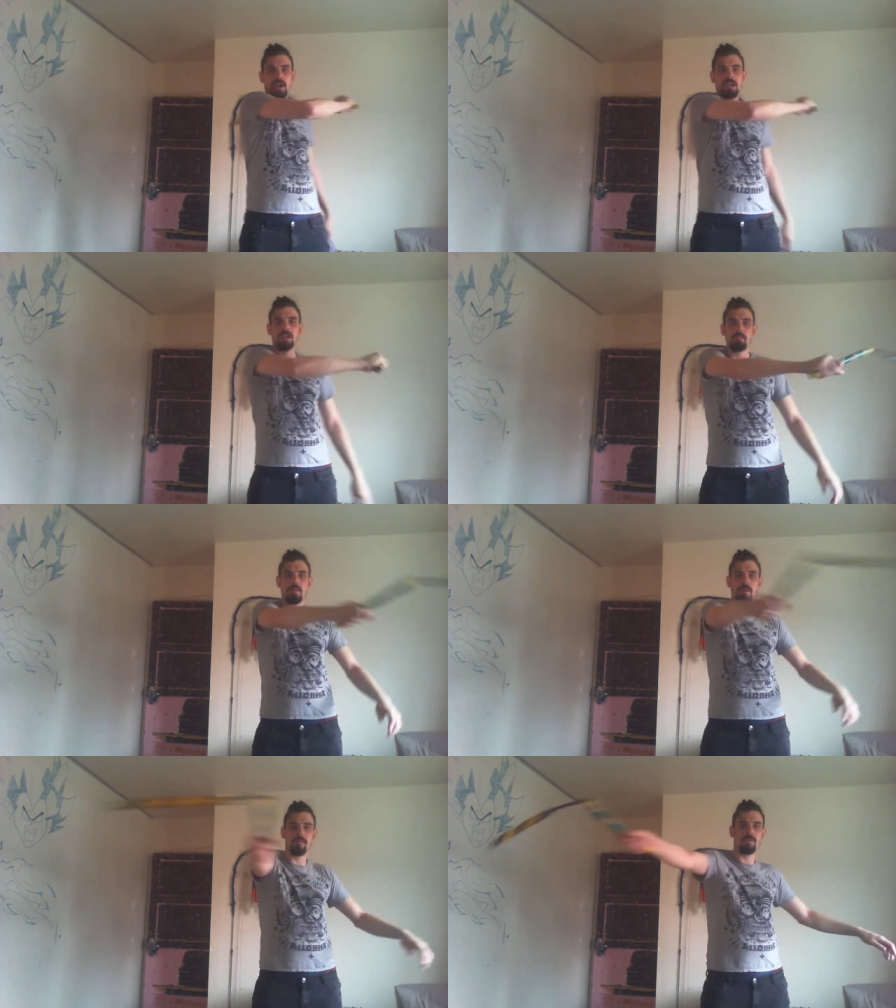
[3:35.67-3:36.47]
like
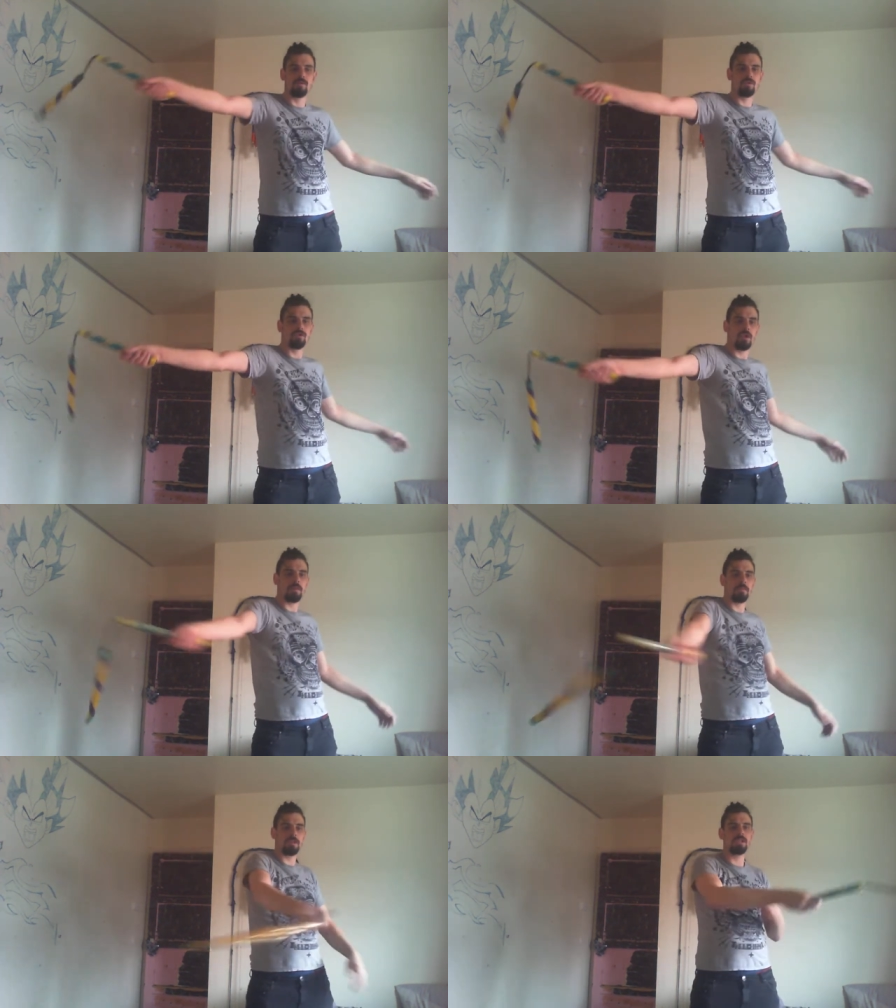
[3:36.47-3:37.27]
blunt force
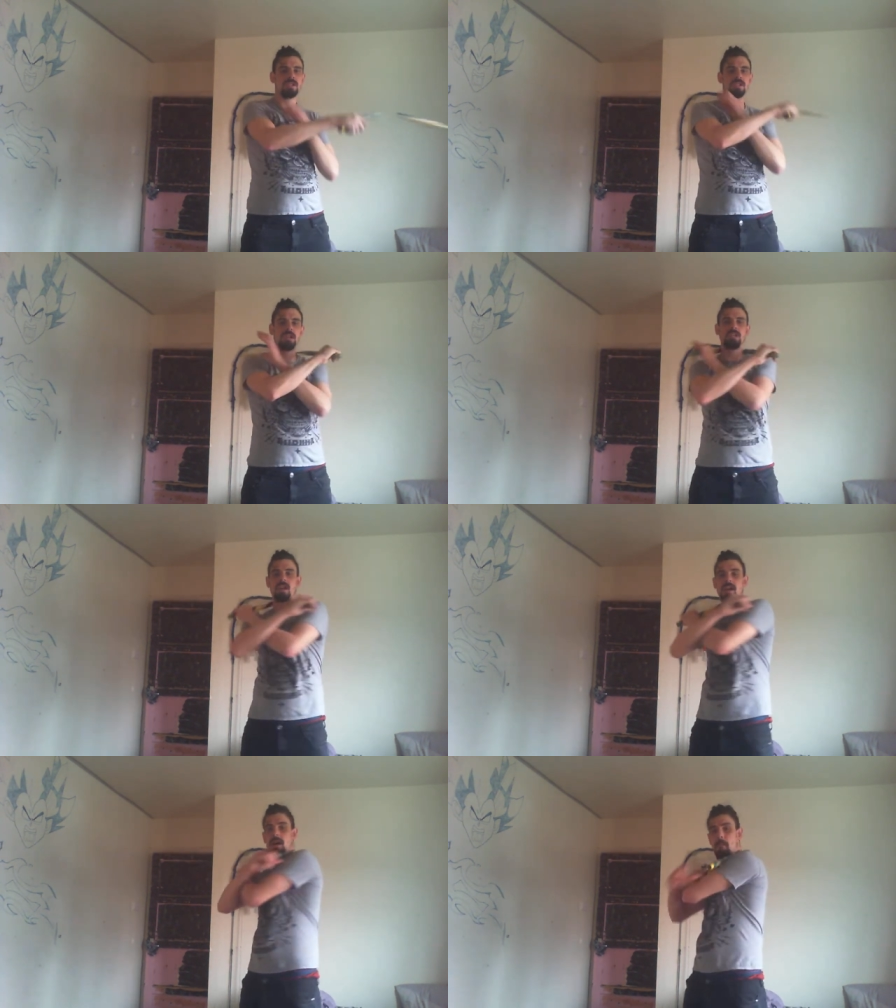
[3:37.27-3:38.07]
trauma to the sides of
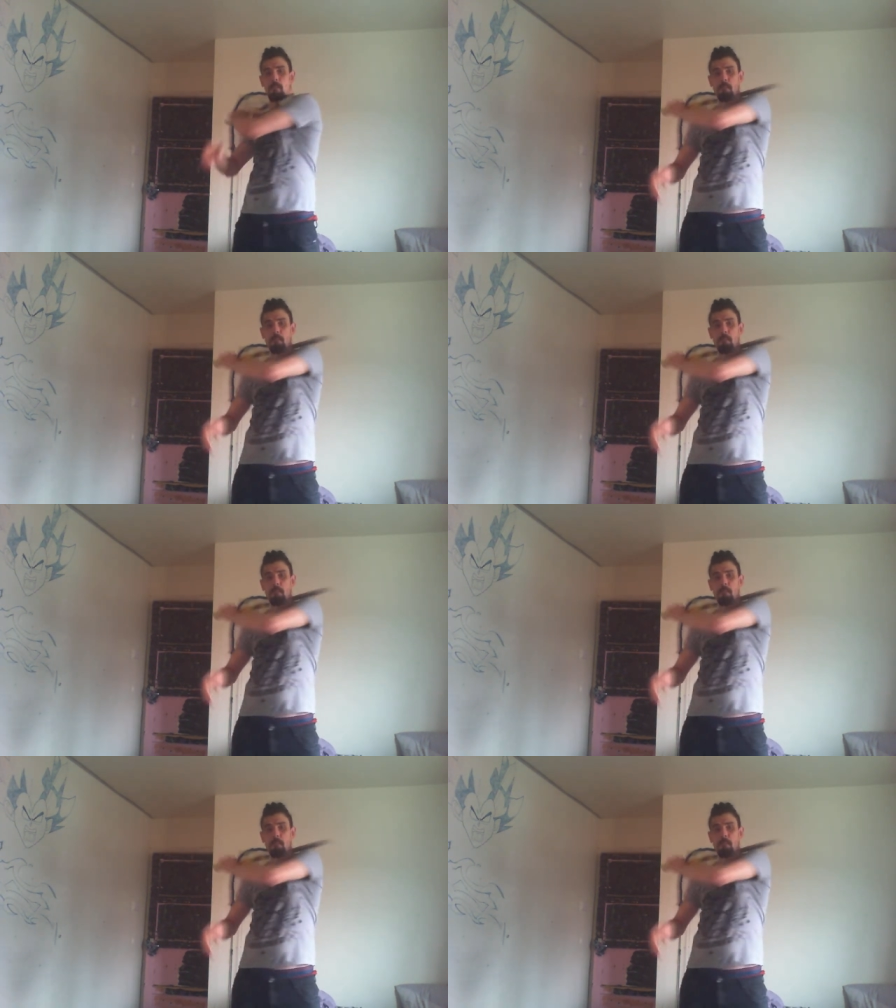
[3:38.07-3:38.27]
the head.